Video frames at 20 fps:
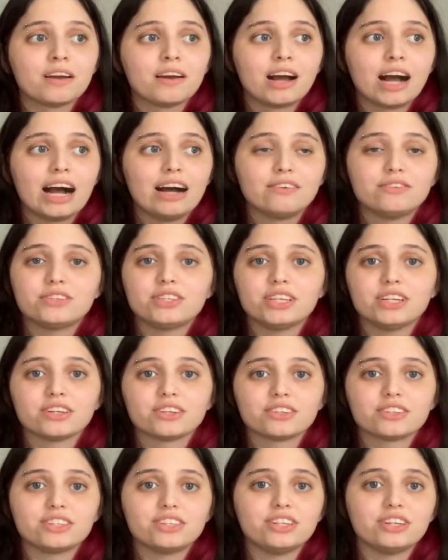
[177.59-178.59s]
I've seen her
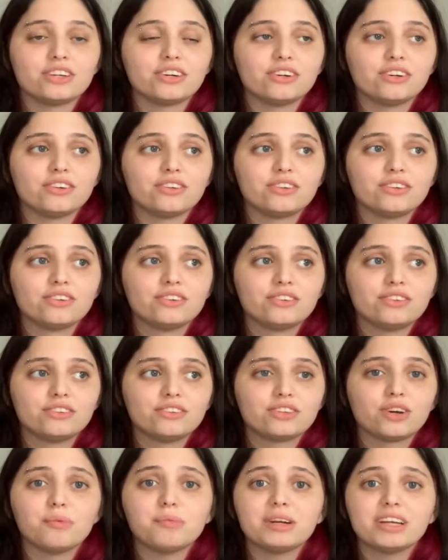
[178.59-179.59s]
steal
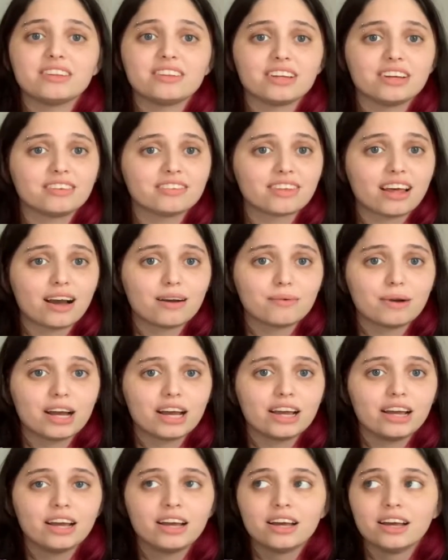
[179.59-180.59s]
so many things that
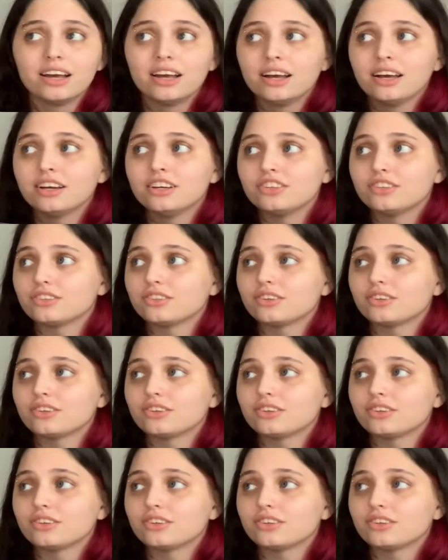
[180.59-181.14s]
way. Just